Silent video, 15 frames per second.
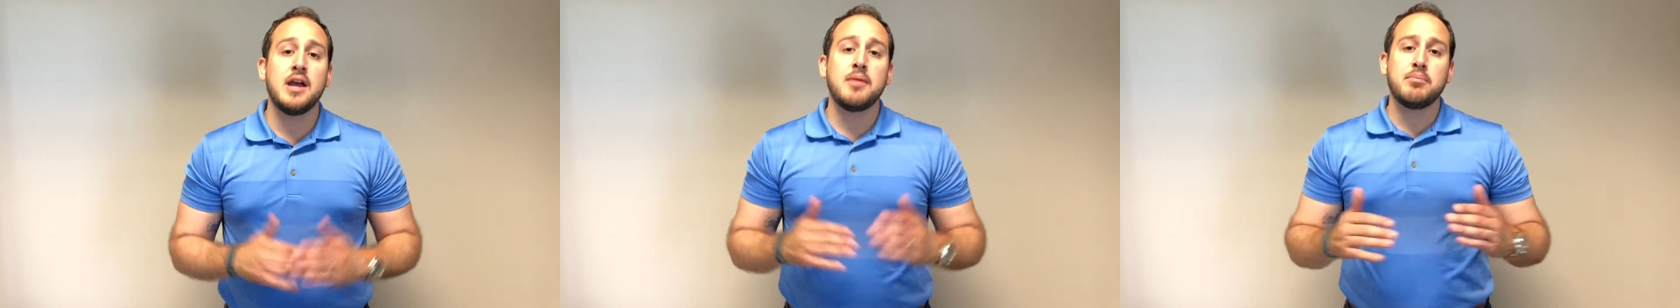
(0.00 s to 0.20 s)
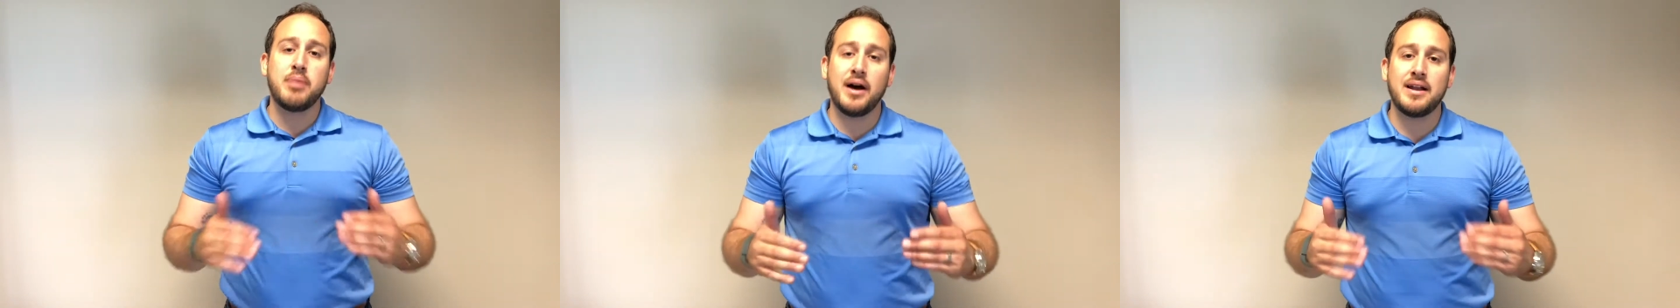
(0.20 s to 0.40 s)

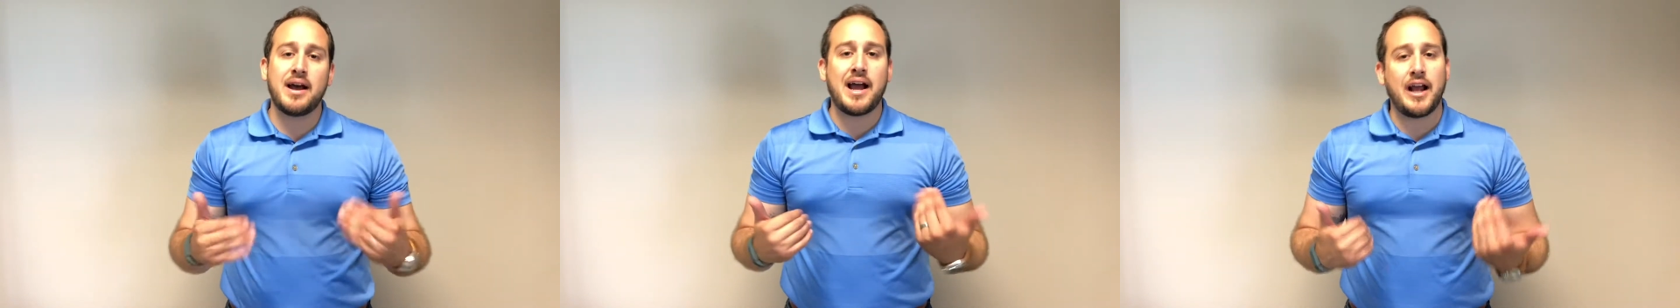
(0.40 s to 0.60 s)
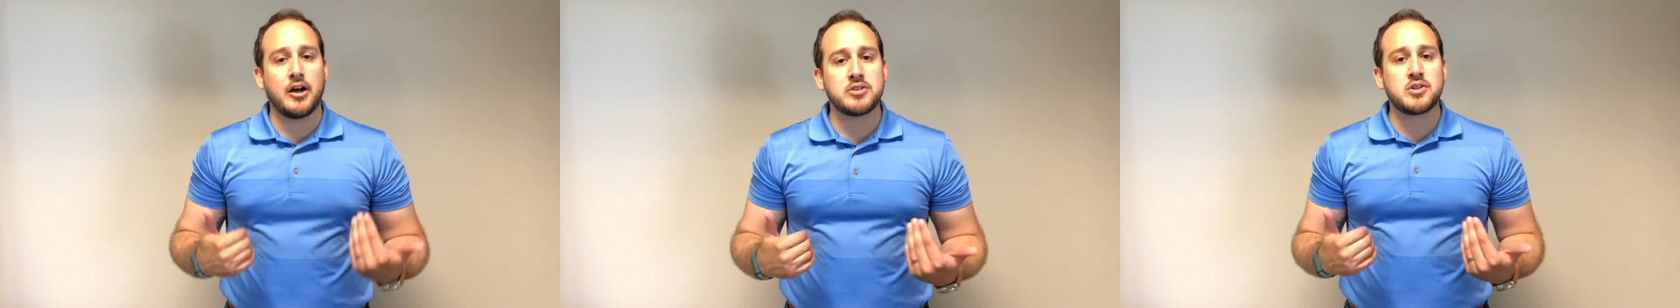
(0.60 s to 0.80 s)
but
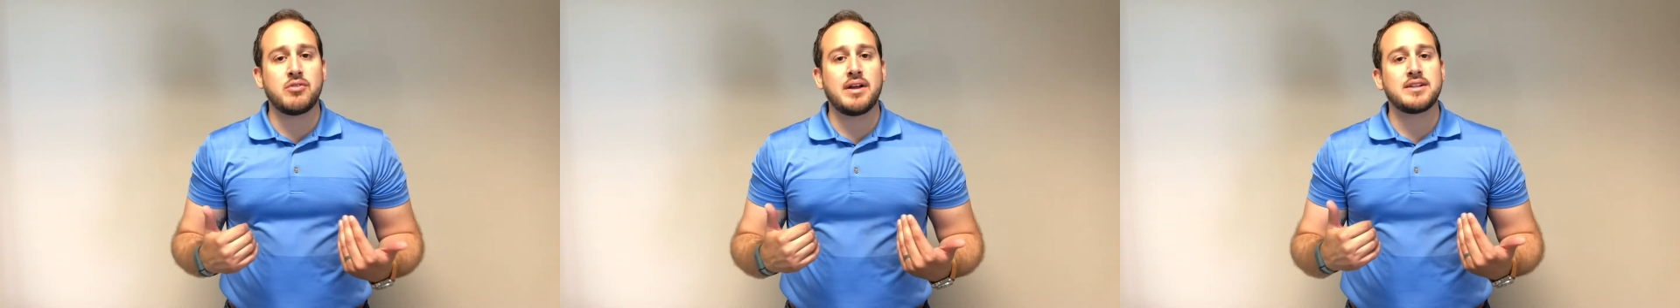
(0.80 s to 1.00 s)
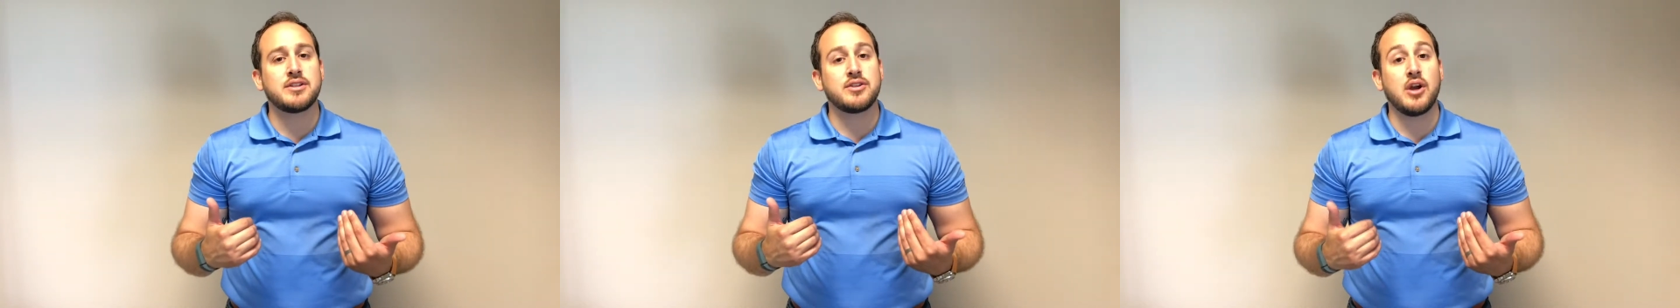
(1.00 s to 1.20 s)
I also
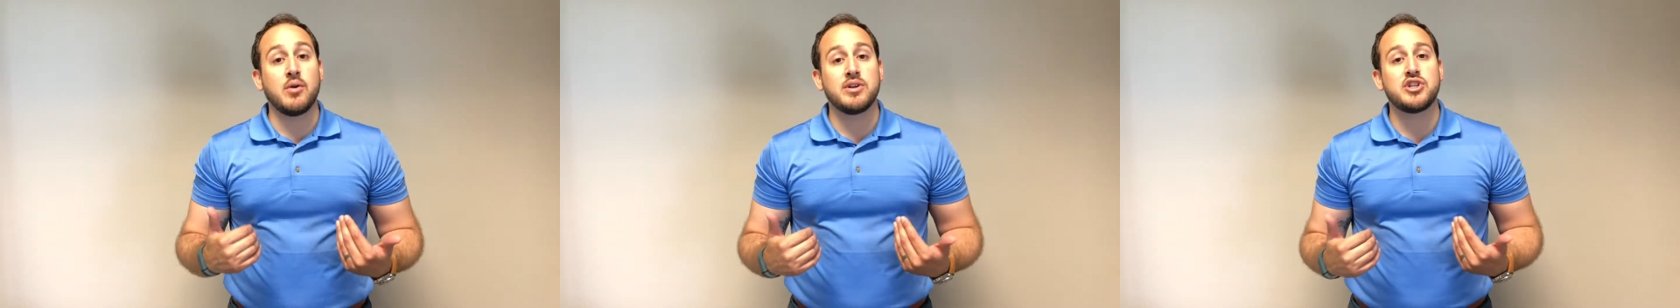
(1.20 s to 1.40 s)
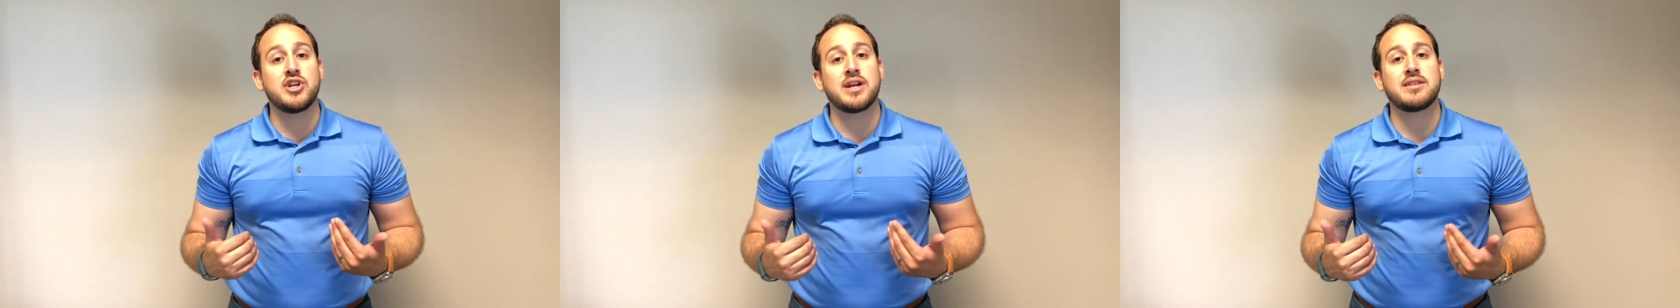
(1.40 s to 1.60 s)
like to go
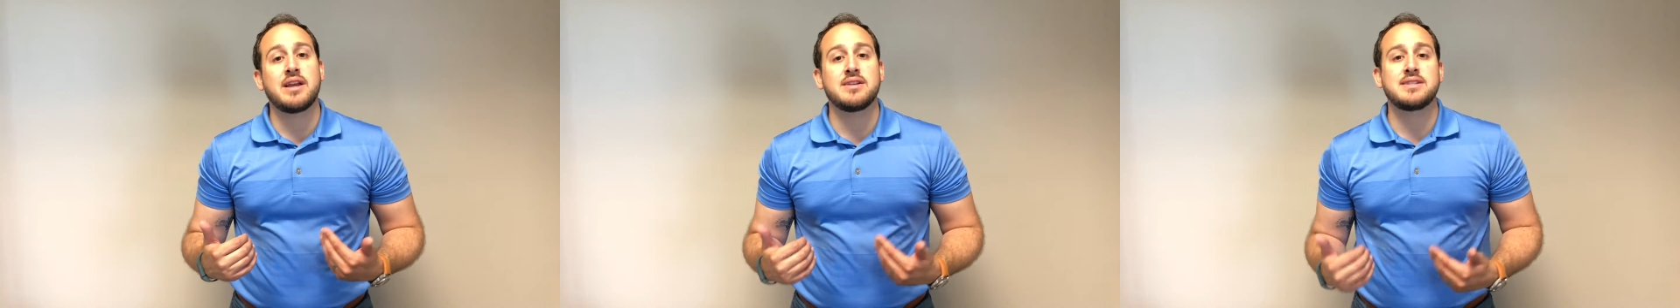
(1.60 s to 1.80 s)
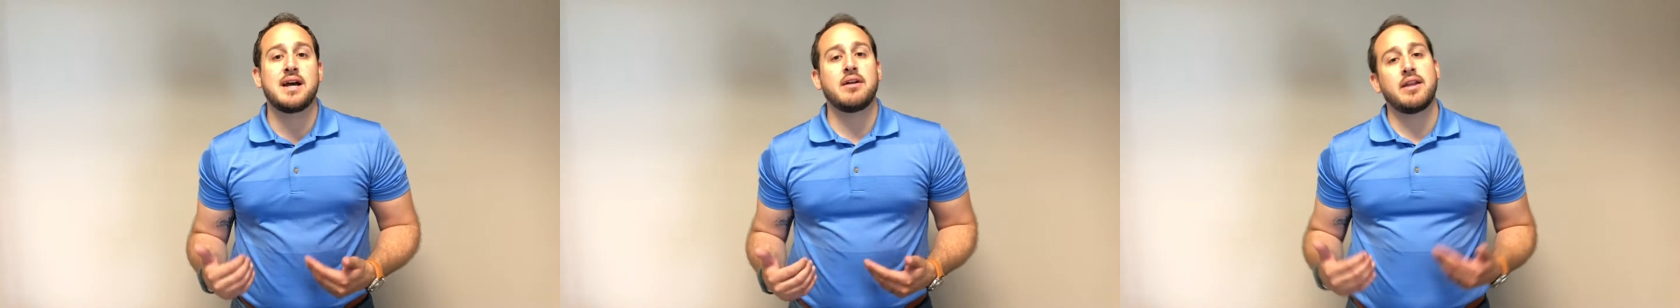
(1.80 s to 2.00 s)
and check
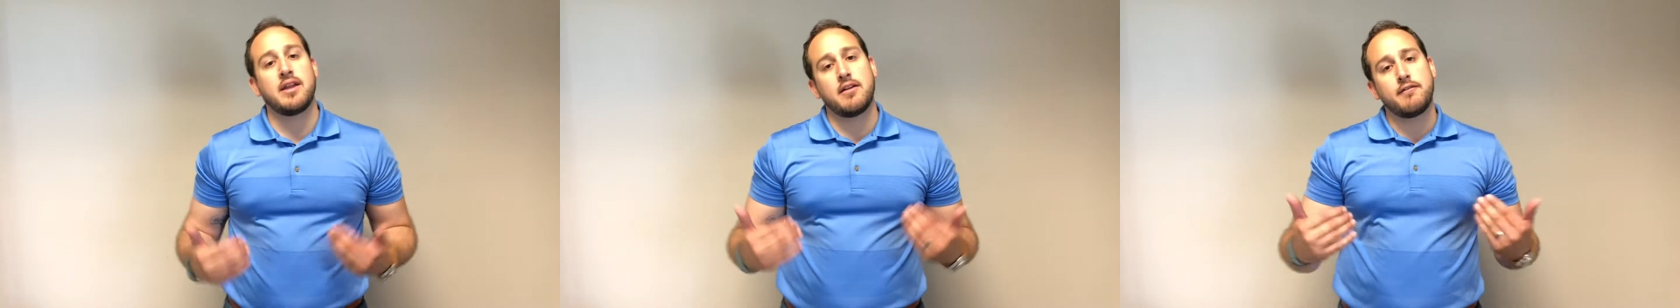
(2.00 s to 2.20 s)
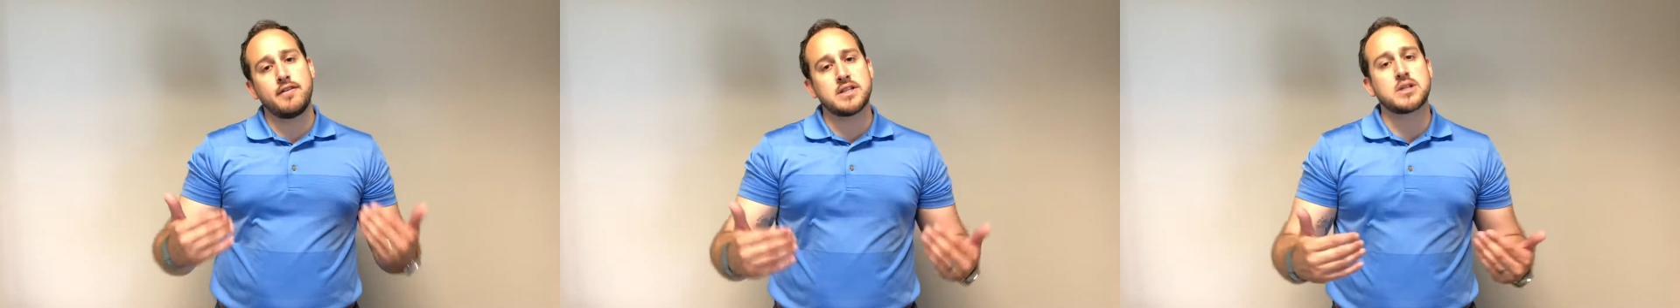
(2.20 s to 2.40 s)
things out at
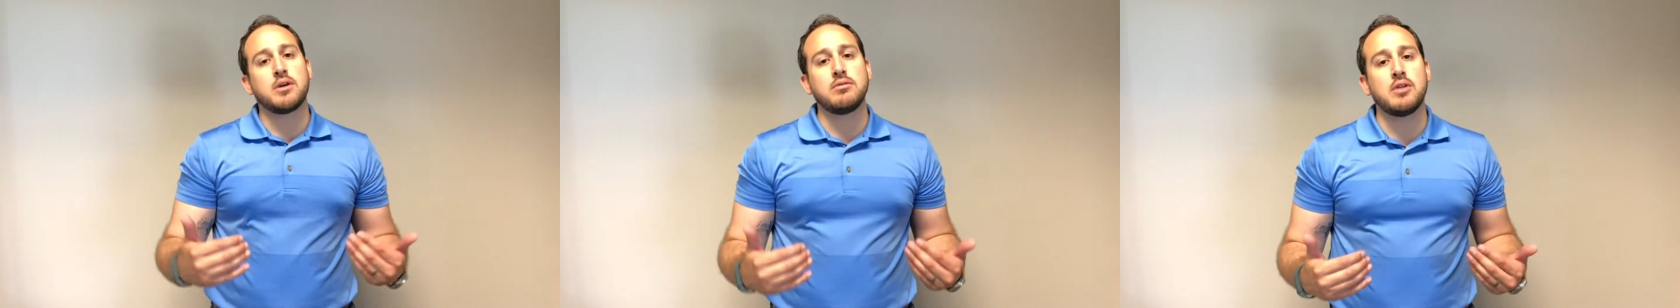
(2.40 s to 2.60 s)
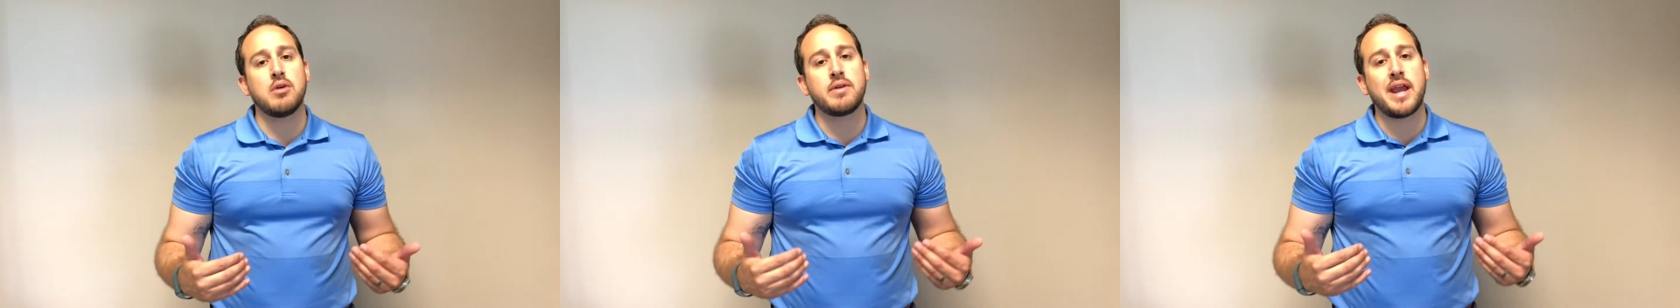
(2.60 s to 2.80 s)
a physical
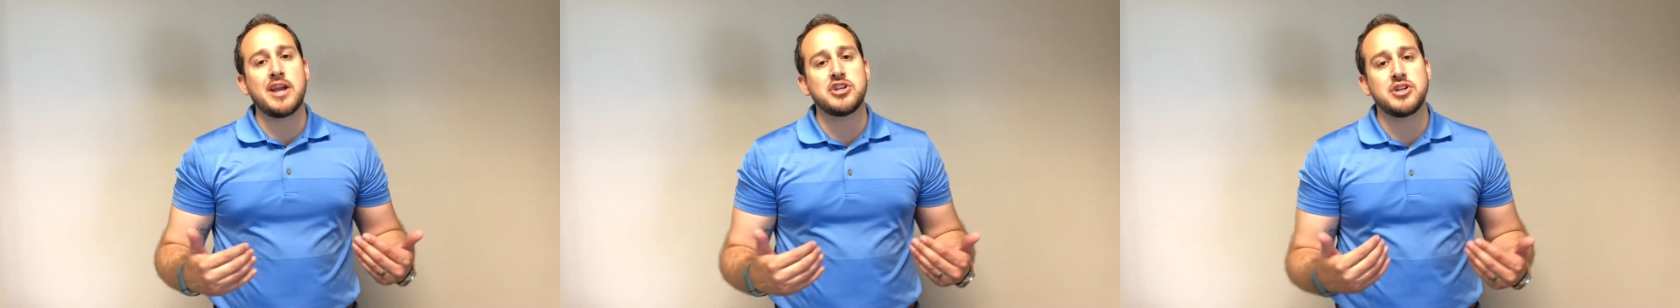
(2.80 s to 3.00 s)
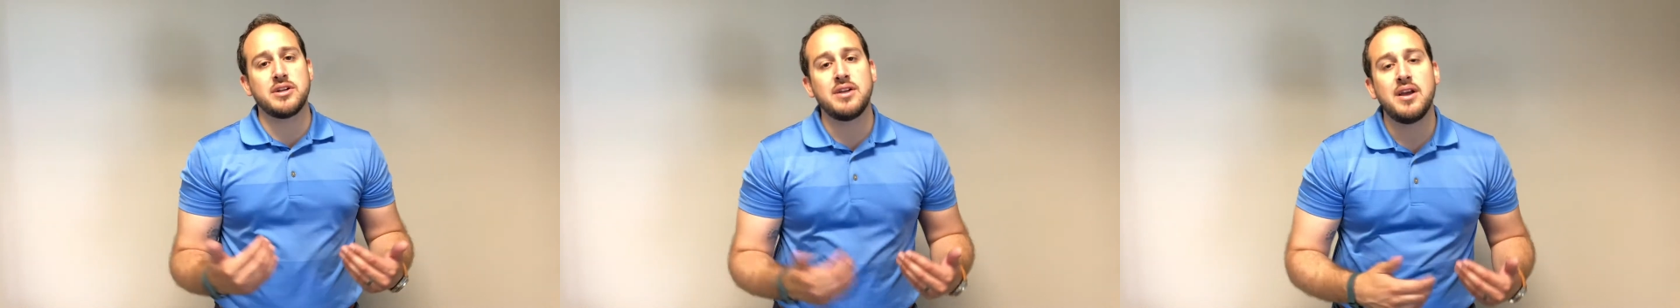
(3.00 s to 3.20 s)

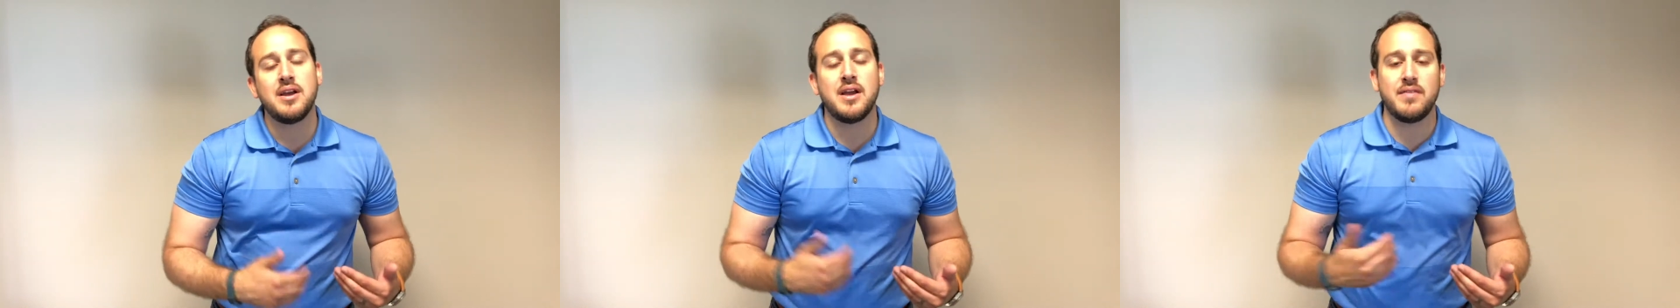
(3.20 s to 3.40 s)
location